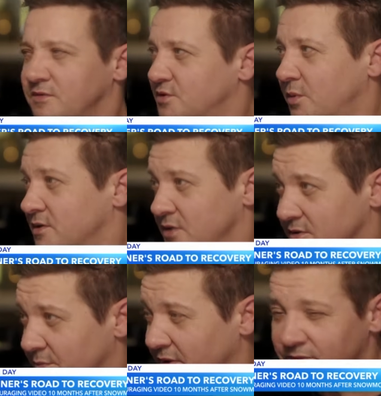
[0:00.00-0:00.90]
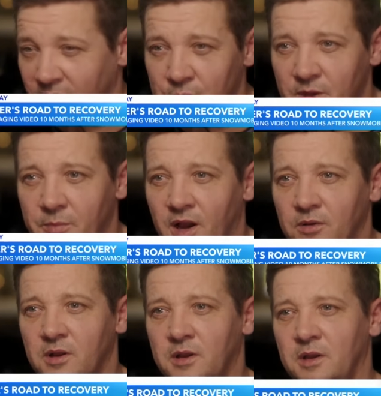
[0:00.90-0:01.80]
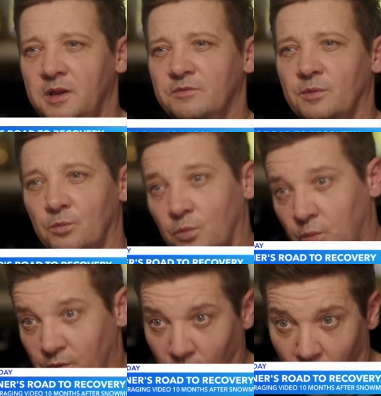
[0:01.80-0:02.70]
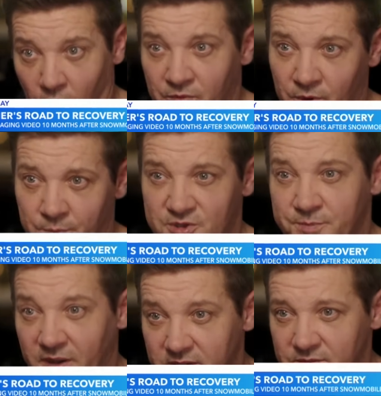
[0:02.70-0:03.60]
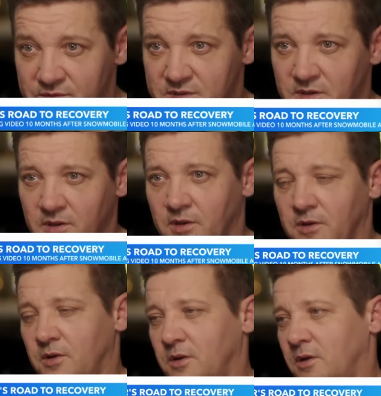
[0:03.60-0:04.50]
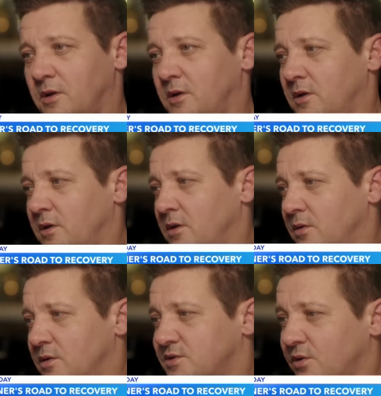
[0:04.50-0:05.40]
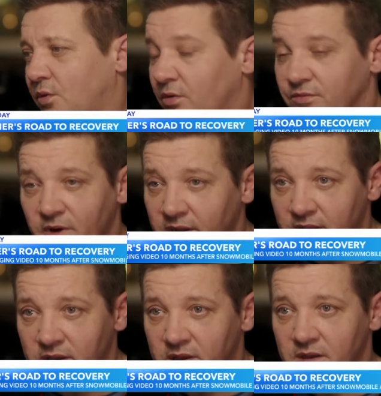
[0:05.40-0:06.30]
This is what I talk to my family about from all their perspectives, which are horrifying,